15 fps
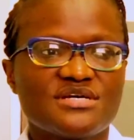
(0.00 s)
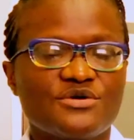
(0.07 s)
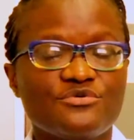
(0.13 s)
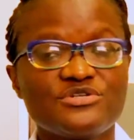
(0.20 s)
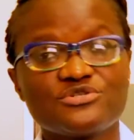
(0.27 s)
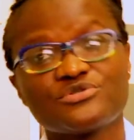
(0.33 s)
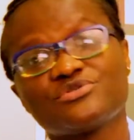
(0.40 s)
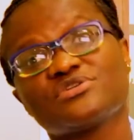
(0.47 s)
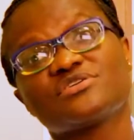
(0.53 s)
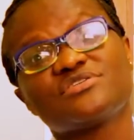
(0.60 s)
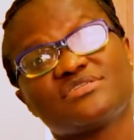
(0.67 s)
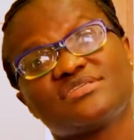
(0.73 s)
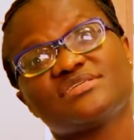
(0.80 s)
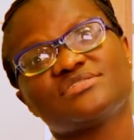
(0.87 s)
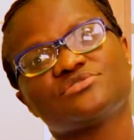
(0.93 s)
which also
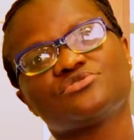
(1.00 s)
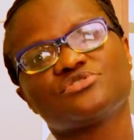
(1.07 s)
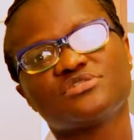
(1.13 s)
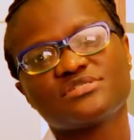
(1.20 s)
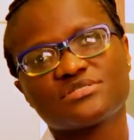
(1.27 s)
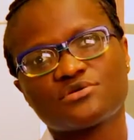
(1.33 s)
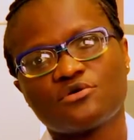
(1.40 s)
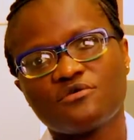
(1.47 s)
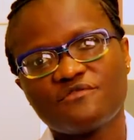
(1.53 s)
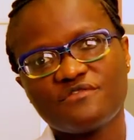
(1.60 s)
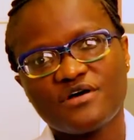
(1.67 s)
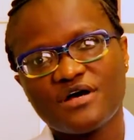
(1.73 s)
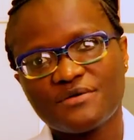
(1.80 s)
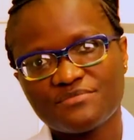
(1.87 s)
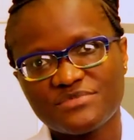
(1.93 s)
increases your risk of
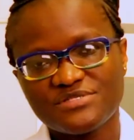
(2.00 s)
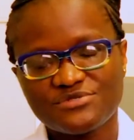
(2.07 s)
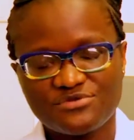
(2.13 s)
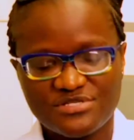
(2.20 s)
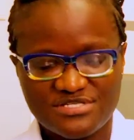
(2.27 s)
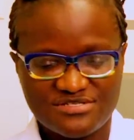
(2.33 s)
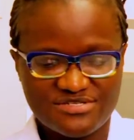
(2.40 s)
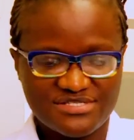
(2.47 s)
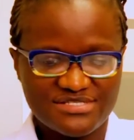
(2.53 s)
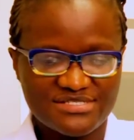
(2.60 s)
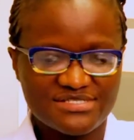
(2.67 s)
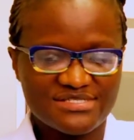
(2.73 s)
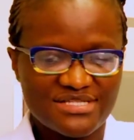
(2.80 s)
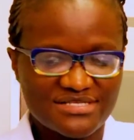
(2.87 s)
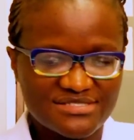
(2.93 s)
insulin
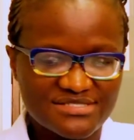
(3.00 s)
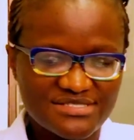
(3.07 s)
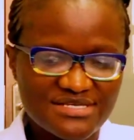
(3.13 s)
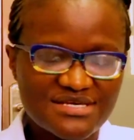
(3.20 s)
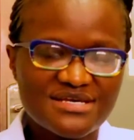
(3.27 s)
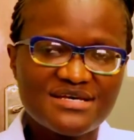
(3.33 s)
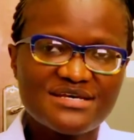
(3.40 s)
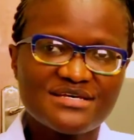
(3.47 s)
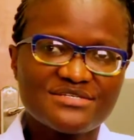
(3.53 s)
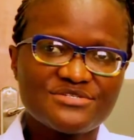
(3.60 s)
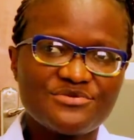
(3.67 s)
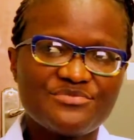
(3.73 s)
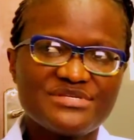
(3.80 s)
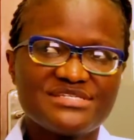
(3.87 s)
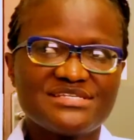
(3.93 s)
resistance. So
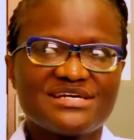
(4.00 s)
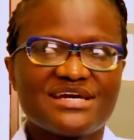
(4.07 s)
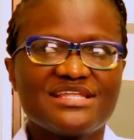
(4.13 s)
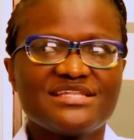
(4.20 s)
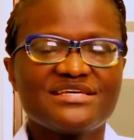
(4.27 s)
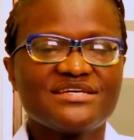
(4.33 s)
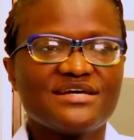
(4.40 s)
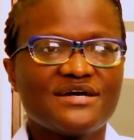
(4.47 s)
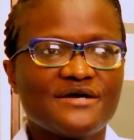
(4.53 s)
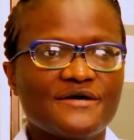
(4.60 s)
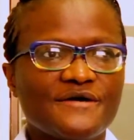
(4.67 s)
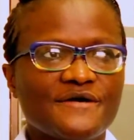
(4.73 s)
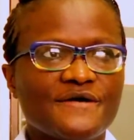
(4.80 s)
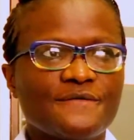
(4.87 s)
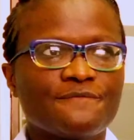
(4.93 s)
basically,
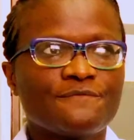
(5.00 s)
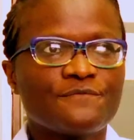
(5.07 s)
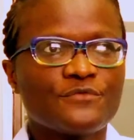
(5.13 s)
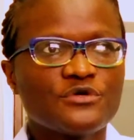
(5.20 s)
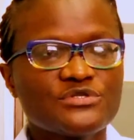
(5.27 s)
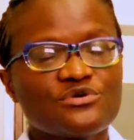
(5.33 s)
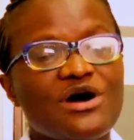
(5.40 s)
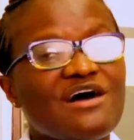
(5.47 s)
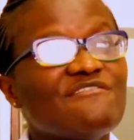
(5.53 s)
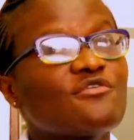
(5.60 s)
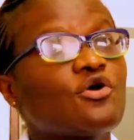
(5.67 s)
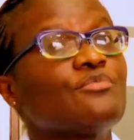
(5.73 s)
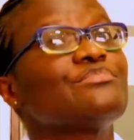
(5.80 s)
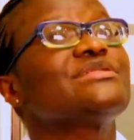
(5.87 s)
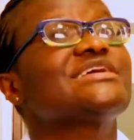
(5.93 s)
we also have
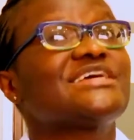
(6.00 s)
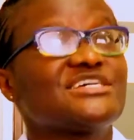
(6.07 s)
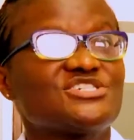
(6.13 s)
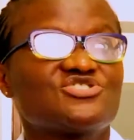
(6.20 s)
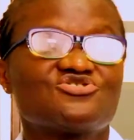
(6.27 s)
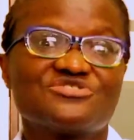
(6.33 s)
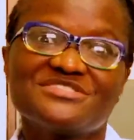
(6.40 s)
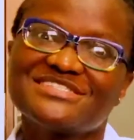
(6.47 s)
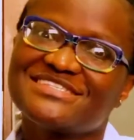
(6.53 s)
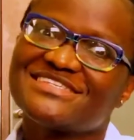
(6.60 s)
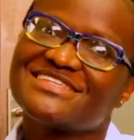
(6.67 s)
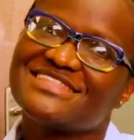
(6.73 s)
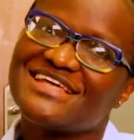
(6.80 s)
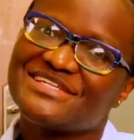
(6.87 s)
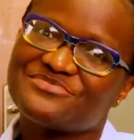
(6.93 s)
complications
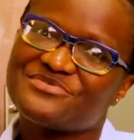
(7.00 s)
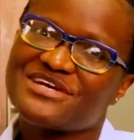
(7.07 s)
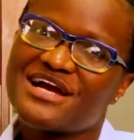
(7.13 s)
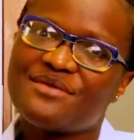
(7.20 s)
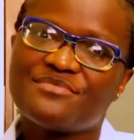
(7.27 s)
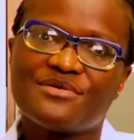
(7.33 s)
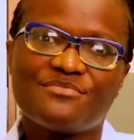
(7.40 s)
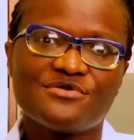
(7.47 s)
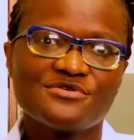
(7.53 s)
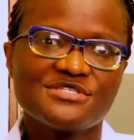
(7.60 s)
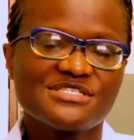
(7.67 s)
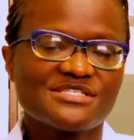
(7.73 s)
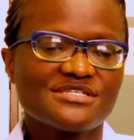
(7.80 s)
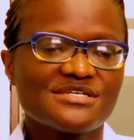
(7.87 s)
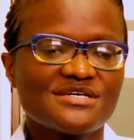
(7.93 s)
that may come about
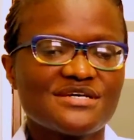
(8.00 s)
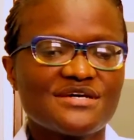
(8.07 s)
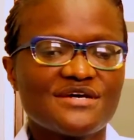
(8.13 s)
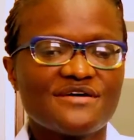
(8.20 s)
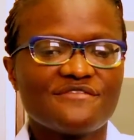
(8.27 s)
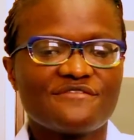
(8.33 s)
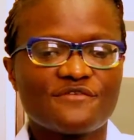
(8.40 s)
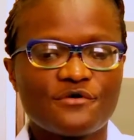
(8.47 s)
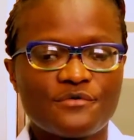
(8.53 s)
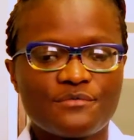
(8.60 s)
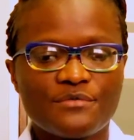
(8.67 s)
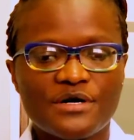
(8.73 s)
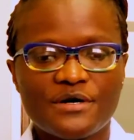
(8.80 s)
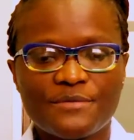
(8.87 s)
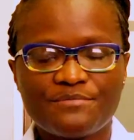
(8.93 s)

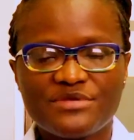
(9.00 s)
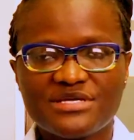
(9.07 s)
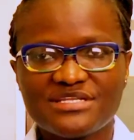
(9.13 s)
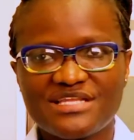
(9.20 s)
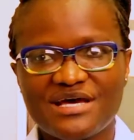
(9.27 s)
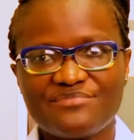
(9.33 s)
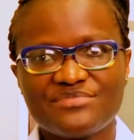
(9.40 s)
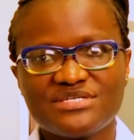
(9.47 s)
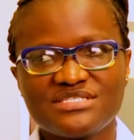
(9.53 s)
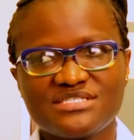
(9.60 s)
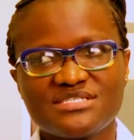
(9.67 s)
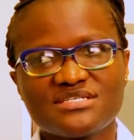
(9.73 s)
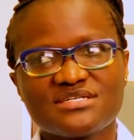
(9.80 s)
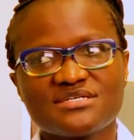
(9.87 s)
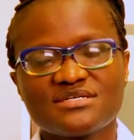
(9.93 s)
from being diabetic.
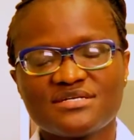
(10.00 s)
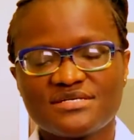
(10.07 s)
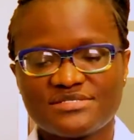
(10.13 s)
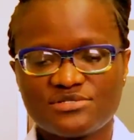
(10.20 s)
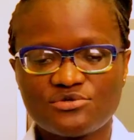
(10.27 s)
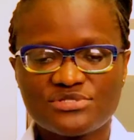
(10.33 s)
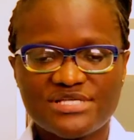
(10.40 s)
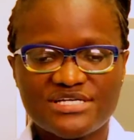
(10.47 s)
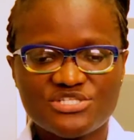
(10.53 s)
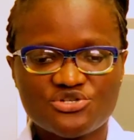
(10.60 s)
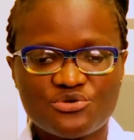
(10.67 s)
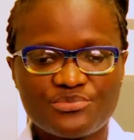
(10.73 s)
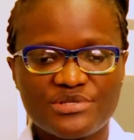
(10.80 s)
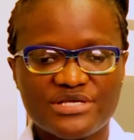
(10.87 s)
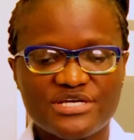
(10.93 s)
So such
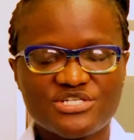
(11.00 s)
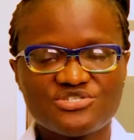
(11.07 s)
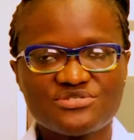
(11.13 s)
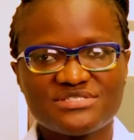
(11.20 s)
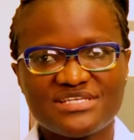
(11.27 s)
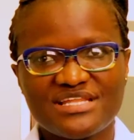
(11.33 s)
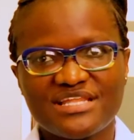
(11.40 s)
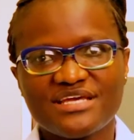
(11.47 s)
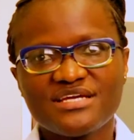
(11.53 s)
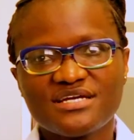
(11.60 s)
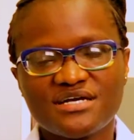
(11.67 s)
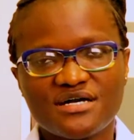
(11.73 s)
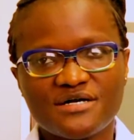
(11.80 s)
complications are like